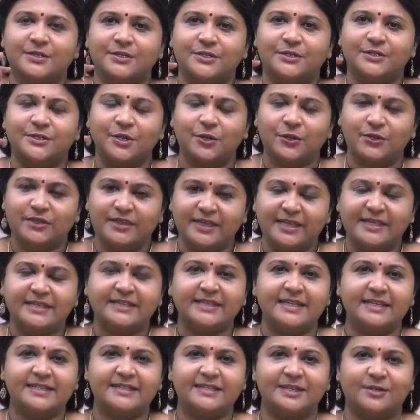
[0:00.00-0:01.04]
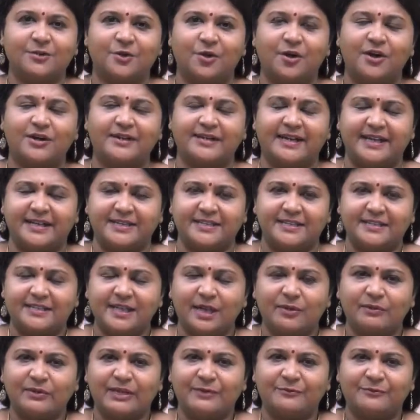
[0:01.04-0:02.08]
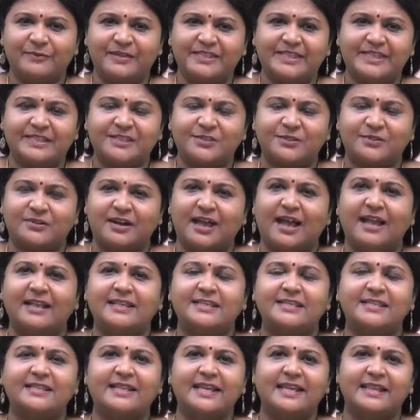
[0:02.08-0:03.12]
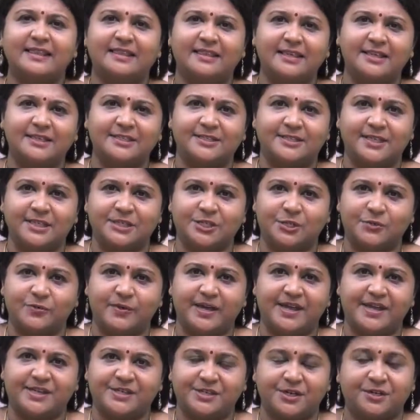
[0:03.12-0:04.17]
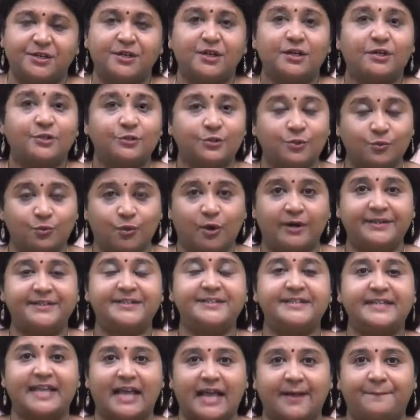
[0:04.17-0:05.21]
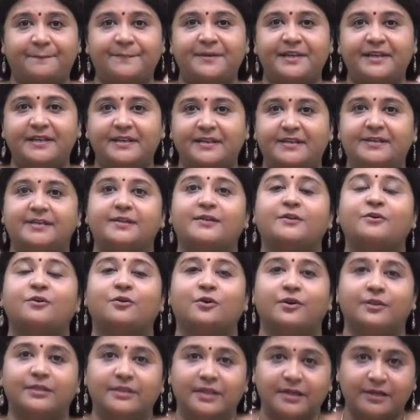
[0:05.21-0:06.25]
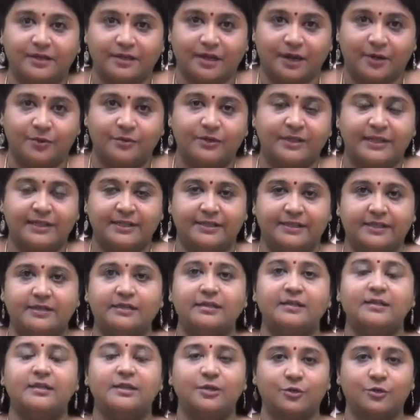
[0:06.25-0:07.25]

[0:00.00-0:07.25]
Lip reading: So this is the context. Now, if we just translate this situation to what is happening here on the ground in the